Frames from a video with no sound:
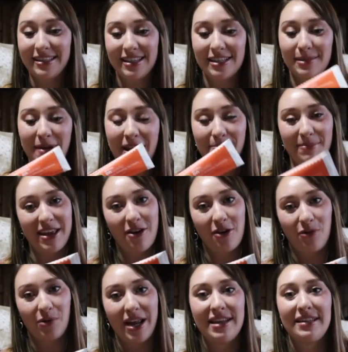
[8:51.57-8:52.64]
this might be a
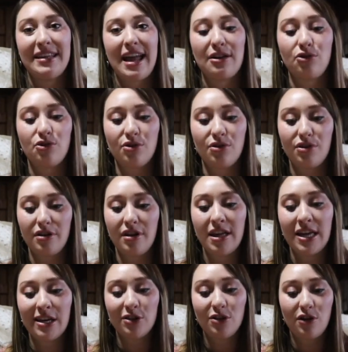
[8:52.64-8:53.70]
great natural
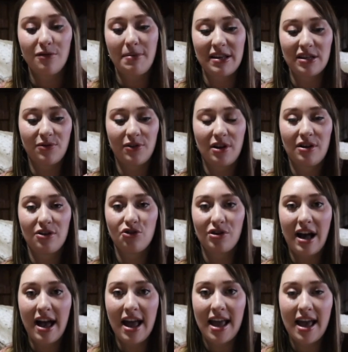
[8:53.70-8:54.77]
toothpaste for you to
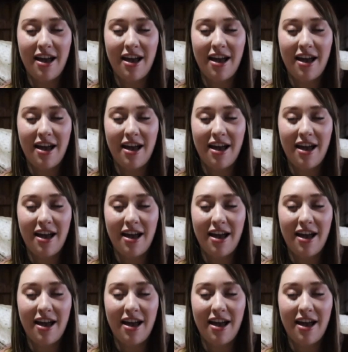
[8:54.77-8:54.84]
try.